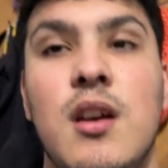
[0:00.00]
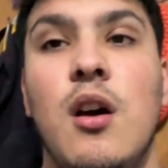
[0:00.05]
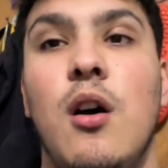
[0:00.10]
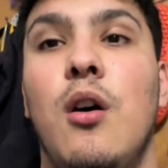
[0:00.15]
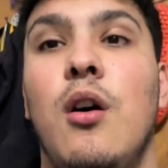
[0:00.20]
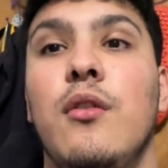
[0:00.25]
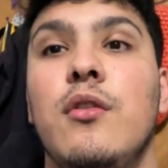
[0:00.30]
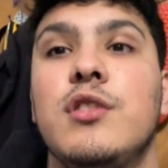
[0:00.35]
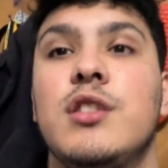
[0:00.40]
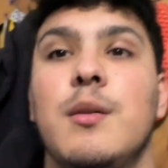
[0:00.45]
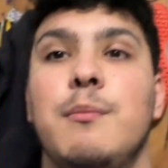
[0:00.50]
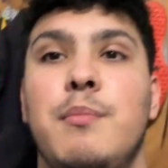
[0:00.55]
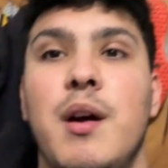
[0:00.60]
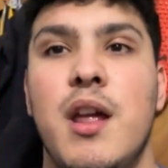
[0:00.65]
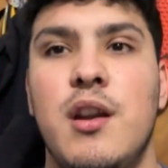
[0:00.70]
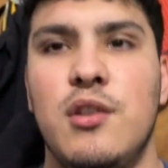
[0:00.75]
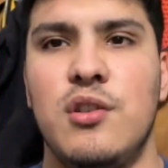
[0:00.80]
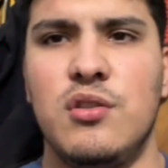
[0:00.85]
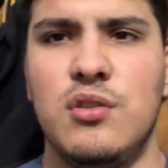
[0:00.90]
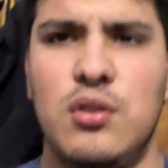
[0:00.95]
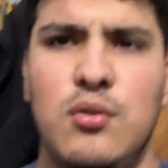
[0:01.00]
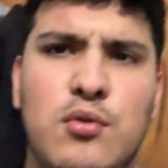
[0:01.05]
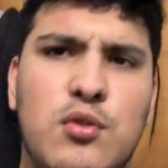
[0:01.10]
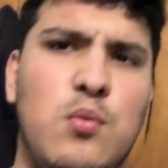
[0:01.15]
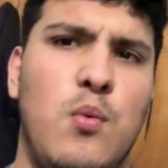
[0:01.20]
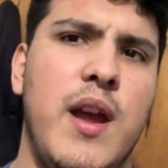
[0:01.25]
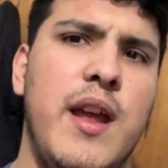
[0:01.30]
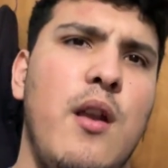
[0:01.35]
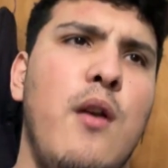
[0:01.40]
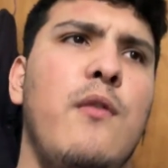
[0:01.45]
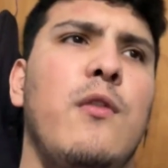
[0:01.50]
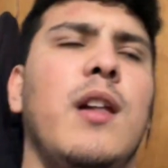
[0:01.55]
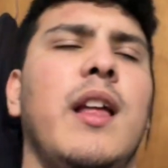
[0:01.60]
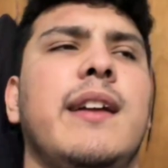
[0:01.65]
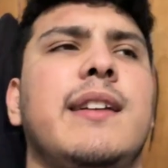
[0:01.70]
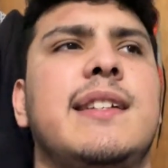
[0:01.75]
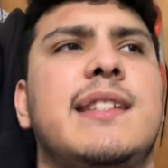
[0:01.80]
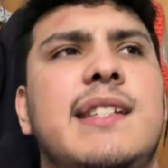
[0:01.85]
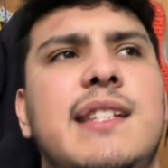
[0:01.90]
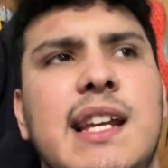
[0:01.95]
all those competitors lose weight over
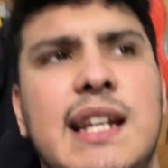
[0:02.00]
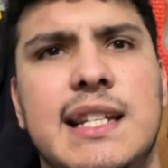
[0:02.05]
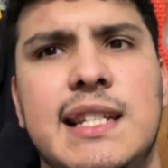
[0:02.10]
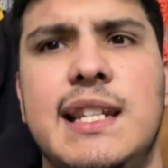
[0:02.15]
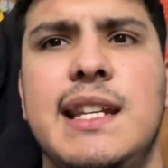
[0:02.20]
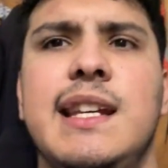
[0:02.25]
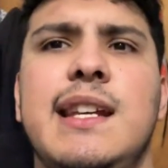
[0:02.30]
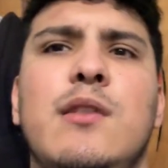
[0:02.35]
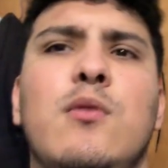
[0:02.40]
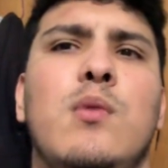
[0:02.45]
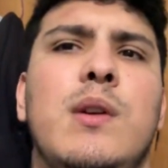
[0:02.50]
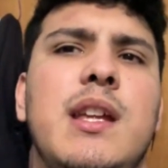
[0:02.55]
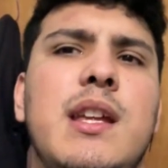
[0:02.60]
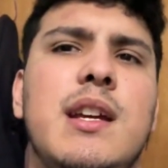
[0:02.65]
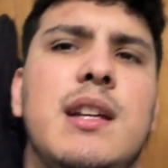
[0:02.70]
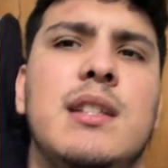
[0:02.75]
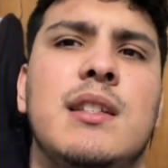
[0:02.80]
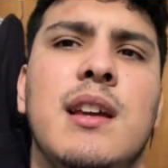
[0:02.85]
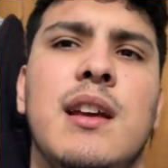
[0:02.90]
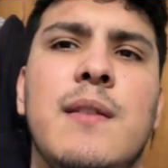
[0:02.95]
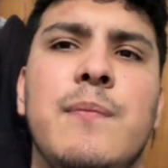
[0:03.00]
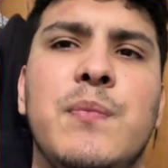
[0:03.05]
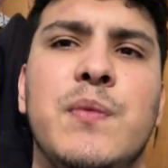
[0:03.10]
like 16 weeks,